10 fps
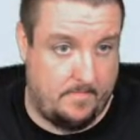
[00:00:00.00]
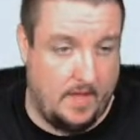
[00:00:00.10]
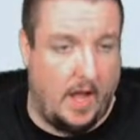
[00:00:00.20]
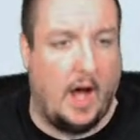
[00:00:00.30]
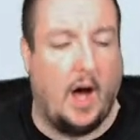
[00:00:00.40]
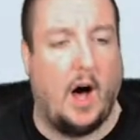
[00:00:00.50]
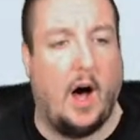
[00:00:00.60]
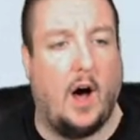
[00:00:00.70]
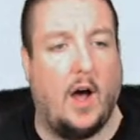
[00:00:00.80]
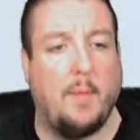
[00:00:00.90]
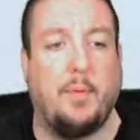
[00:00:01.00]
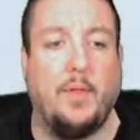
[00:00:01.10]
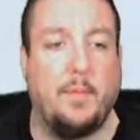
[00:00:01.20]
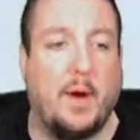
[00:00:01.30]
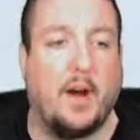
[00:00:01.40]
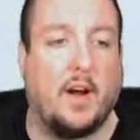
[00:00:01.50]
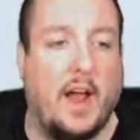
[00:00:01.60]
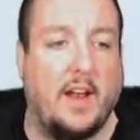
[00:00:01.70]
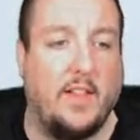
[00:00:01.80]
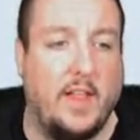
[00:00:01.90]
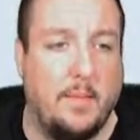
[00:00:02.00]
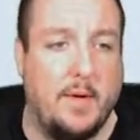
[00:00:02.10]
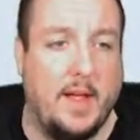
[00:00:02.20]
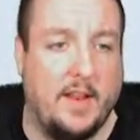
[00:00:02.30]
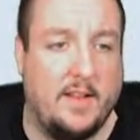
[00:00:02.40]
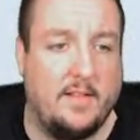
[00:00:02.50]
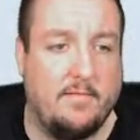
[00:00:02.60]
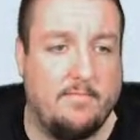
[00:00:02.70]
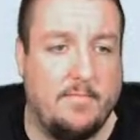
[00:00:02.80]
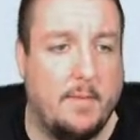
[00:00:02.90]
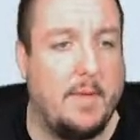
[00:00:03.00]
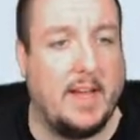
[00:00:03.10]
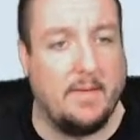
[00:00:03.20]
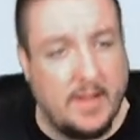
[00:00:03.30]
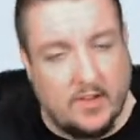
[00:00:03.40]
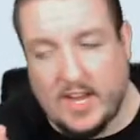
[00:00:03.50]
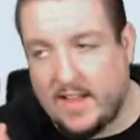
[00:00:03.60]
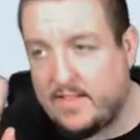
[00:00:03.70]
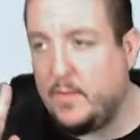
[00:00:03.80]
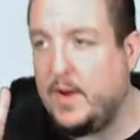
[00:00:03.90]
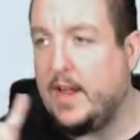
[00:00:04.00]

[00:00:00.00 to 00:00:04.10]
Oh, I pulled the burger out a little bit. That might give me a chance to win